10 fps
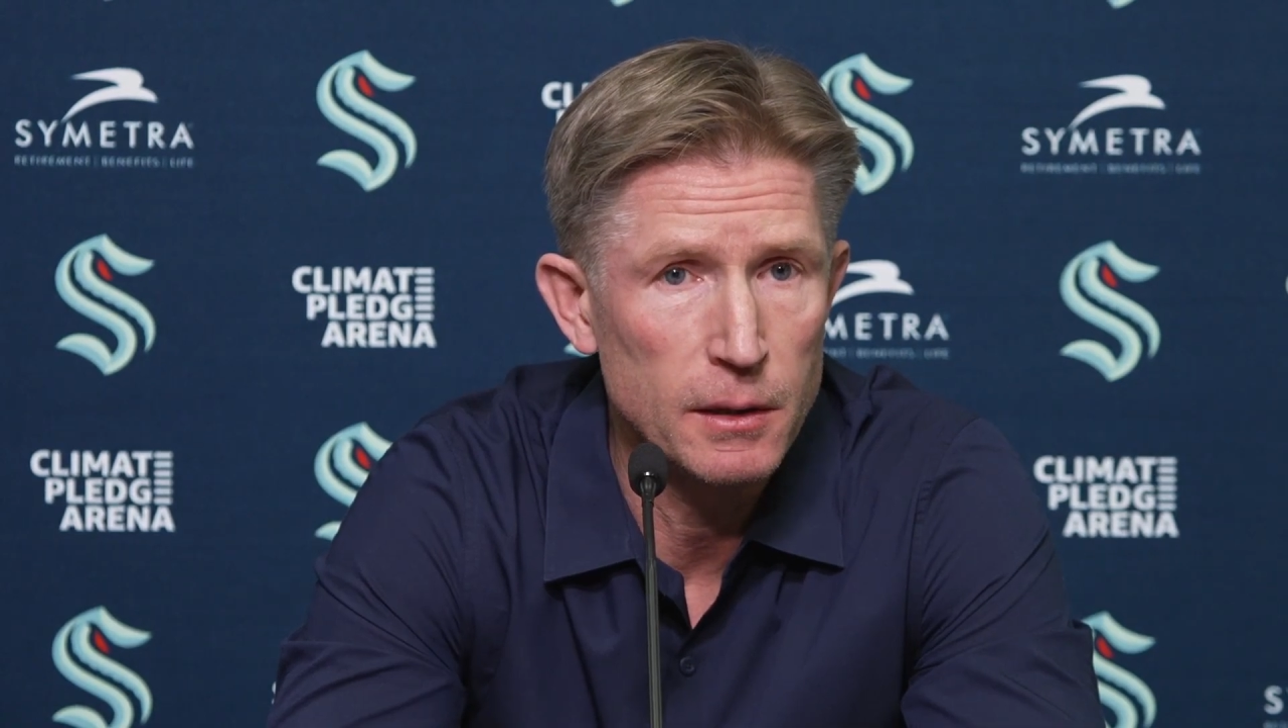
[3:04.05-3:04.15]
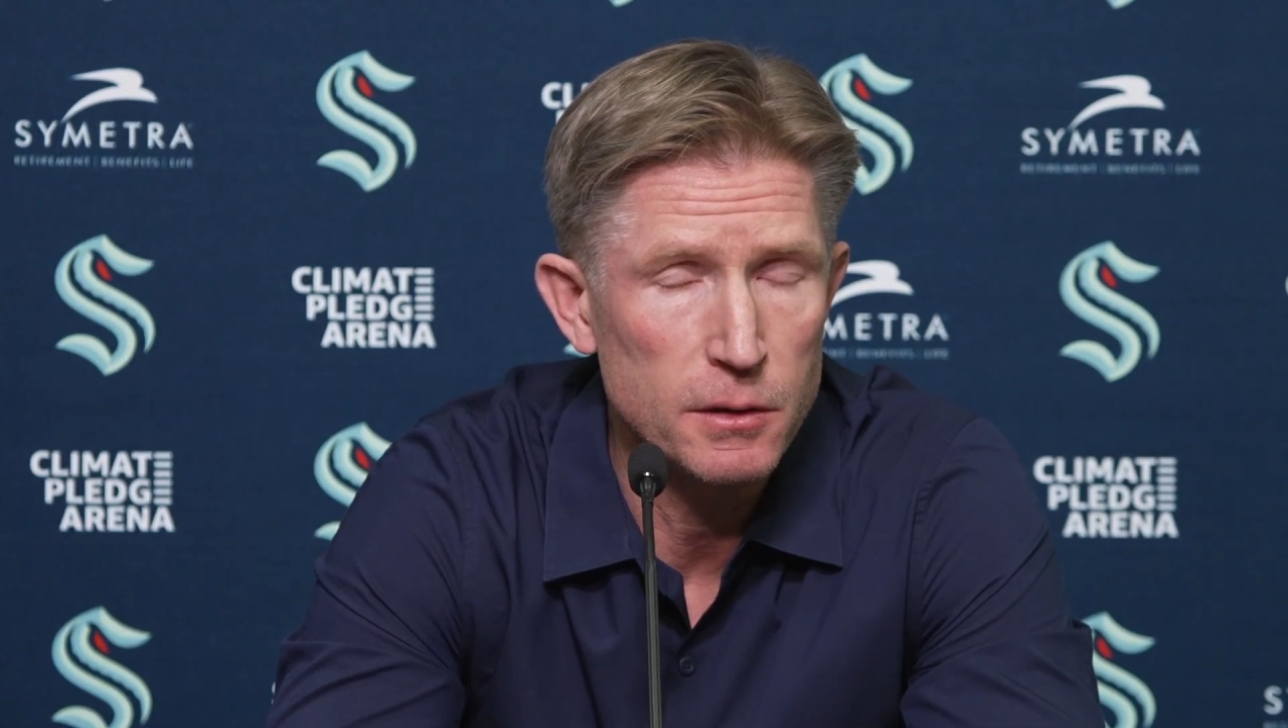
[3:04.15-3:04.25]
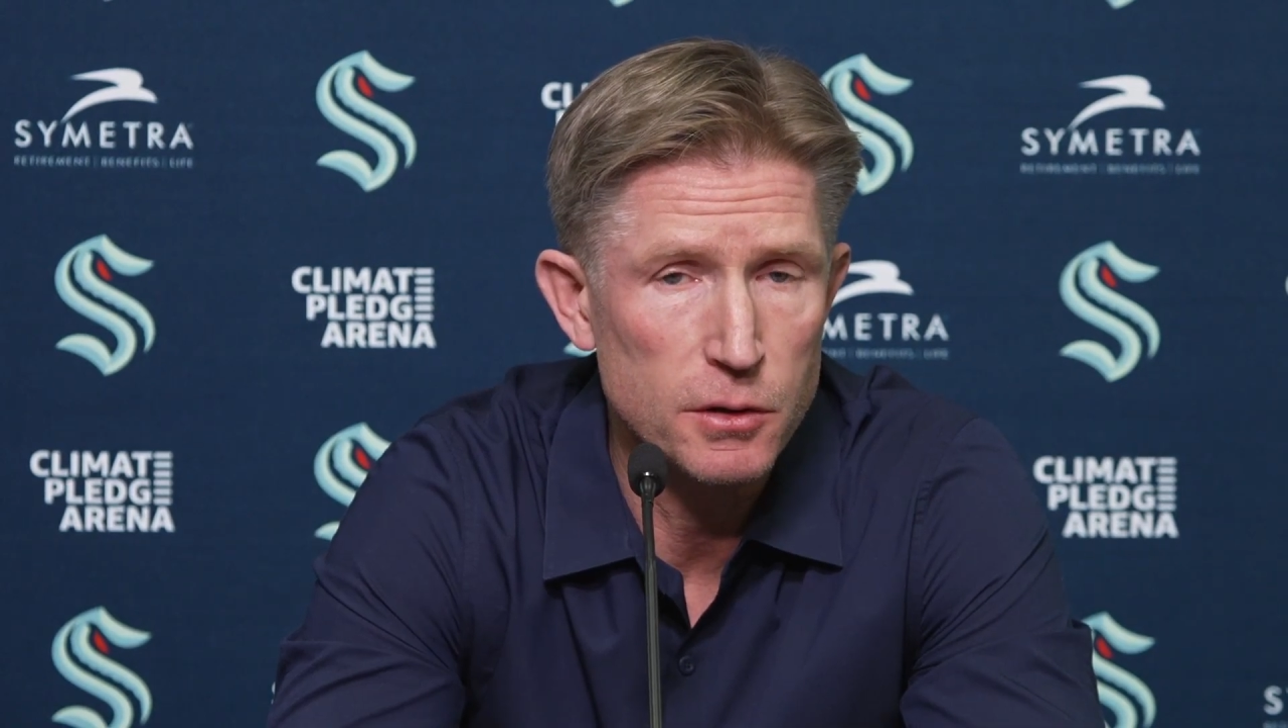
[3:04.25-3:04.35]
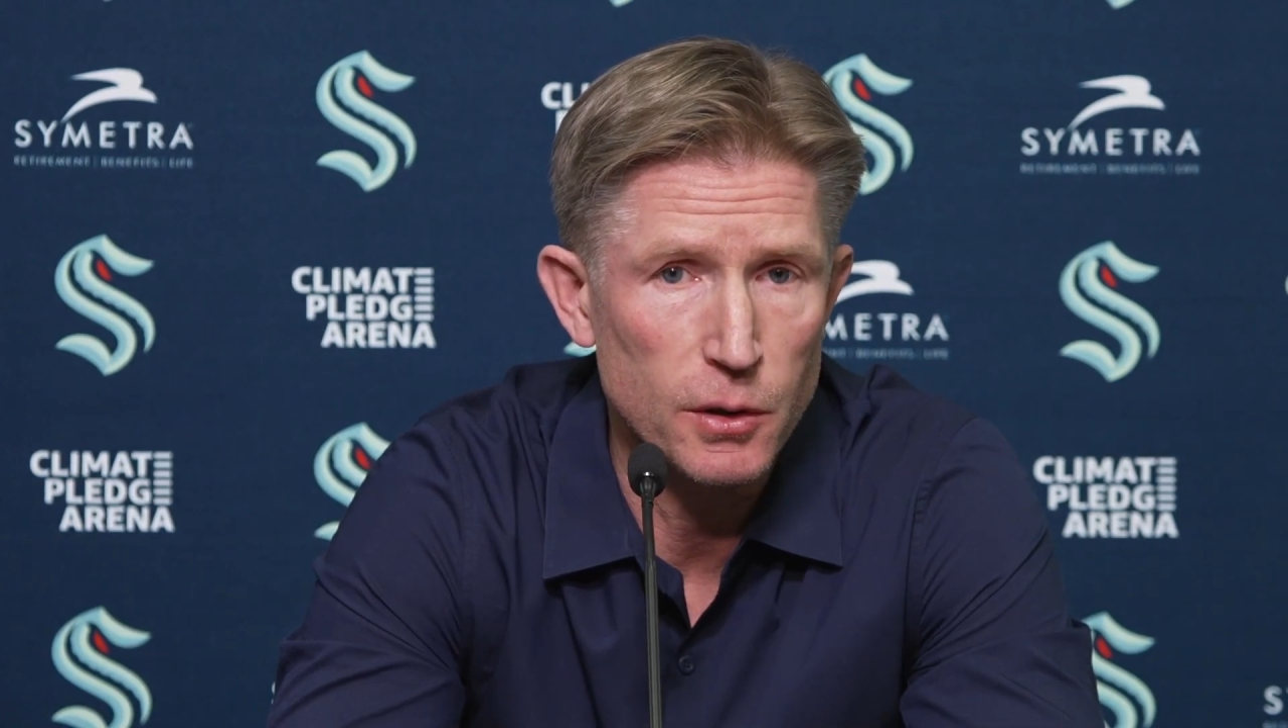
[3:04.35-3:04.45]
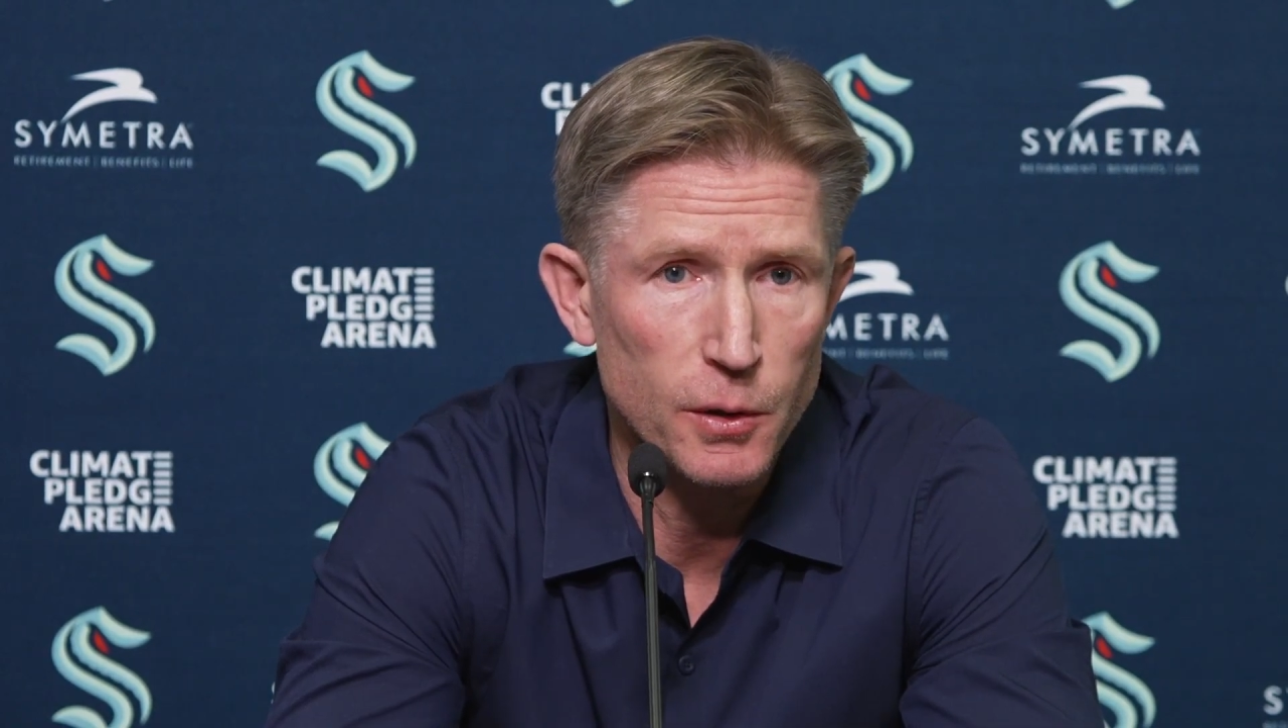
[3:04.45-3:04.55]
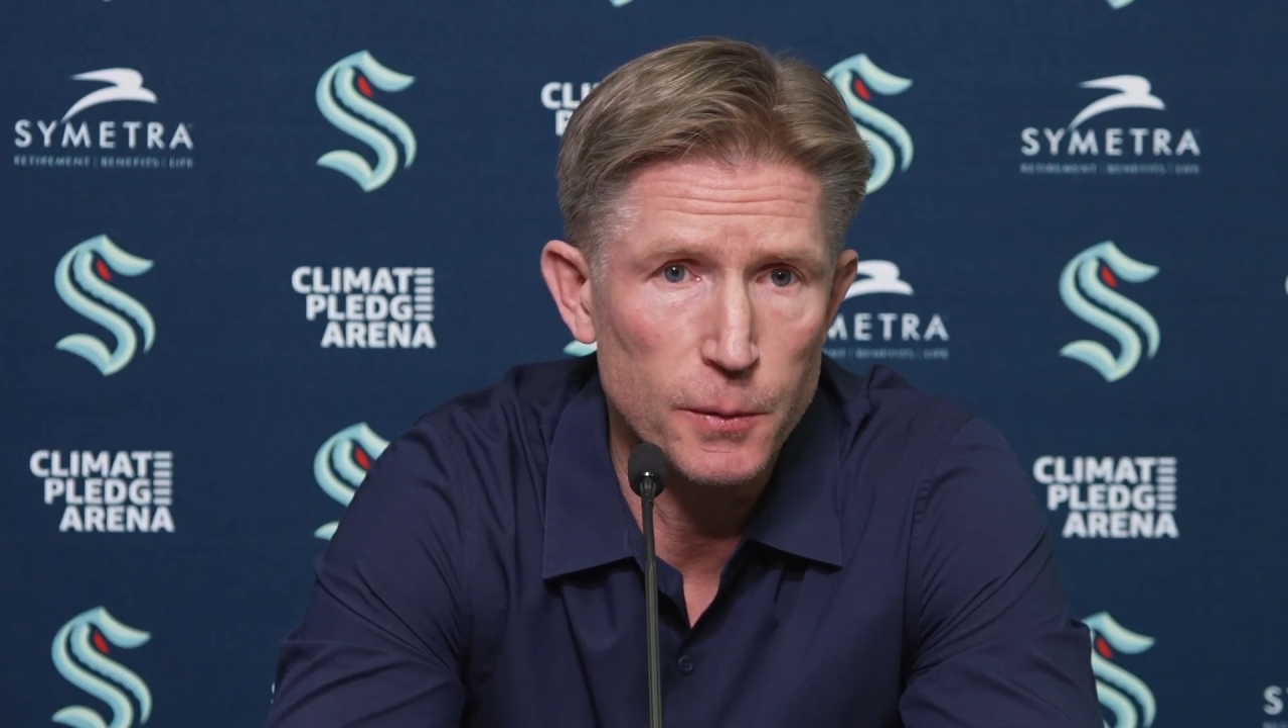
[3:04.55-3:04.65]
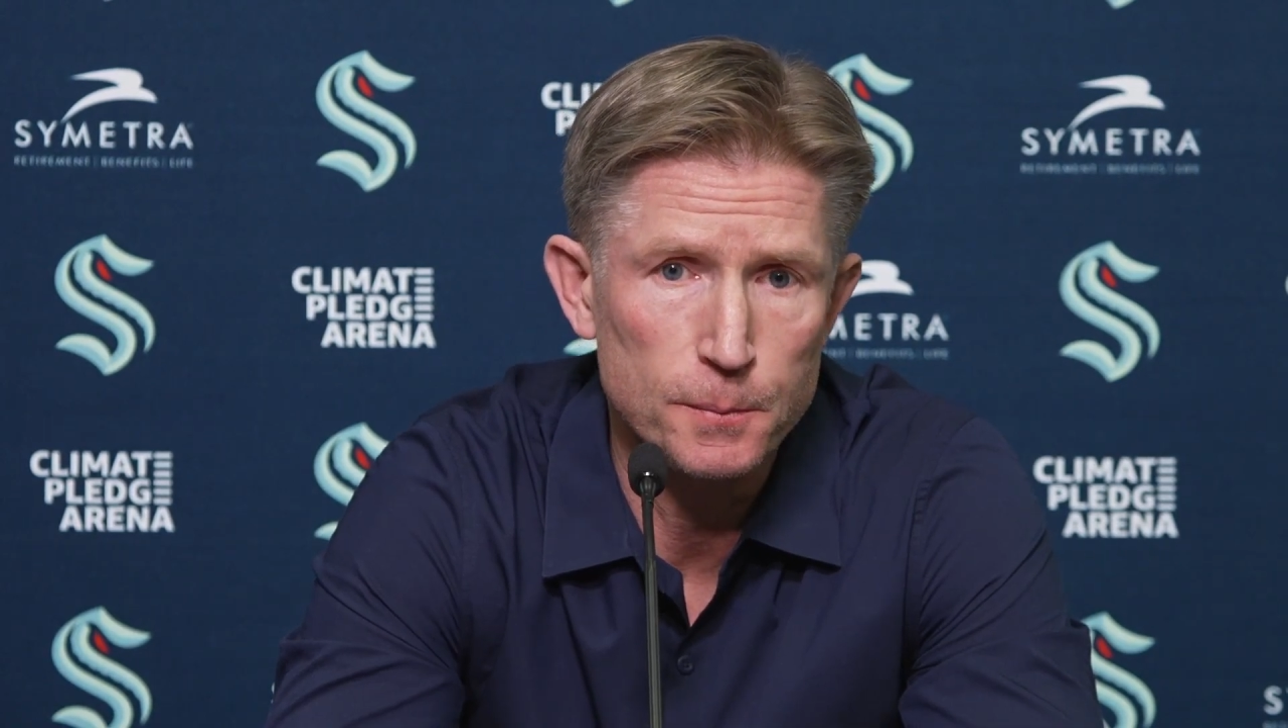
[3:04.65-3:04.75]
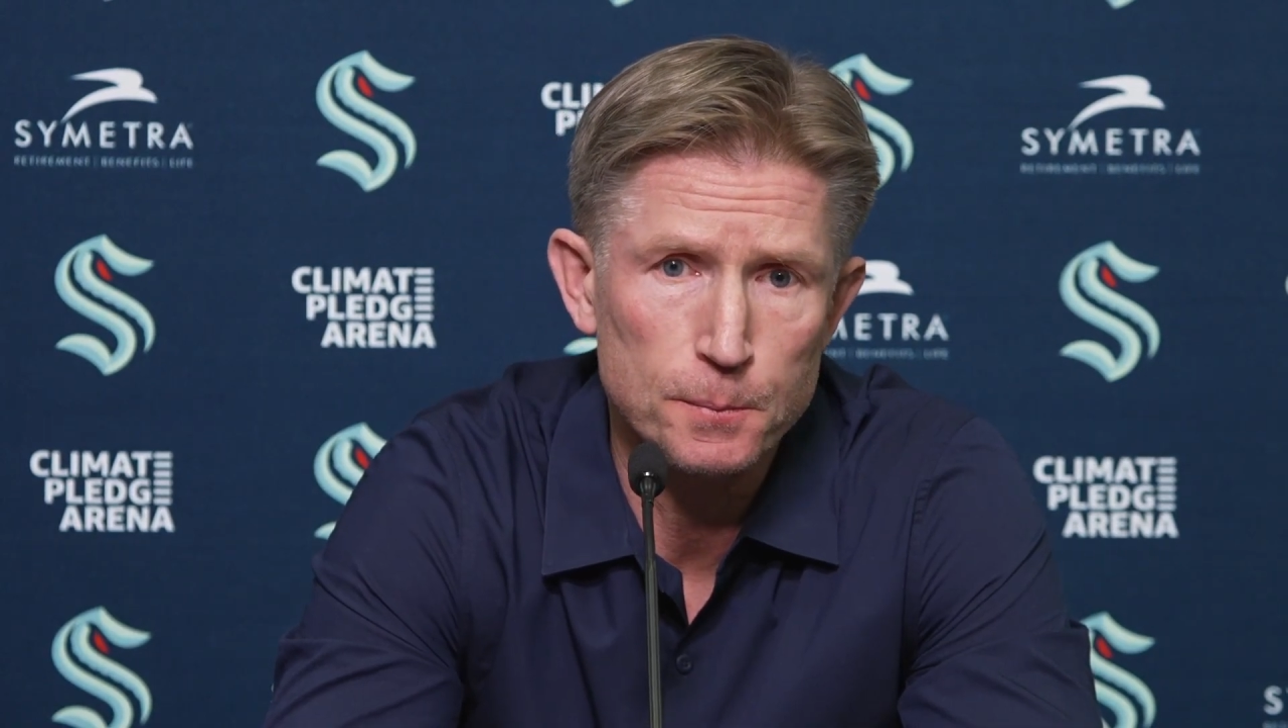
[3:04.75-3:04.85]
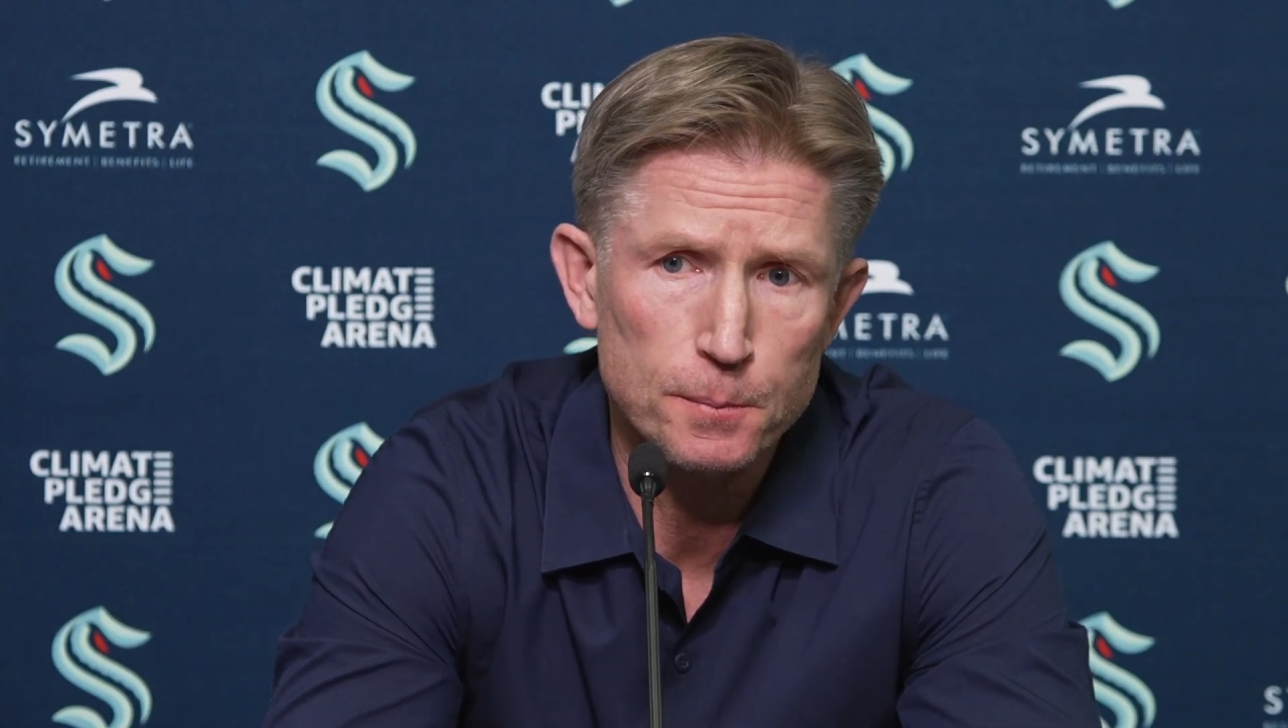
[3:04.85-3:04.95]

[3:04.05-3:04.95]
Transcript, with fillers: So.